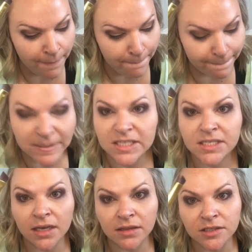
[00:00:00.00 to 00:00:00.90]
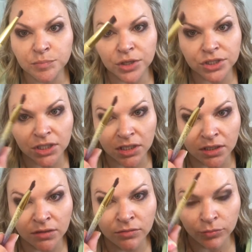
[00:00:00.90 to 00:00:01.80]
I'm gonna take this brush
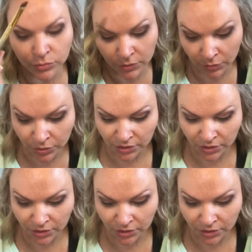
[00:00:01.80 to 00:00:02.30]
again, the one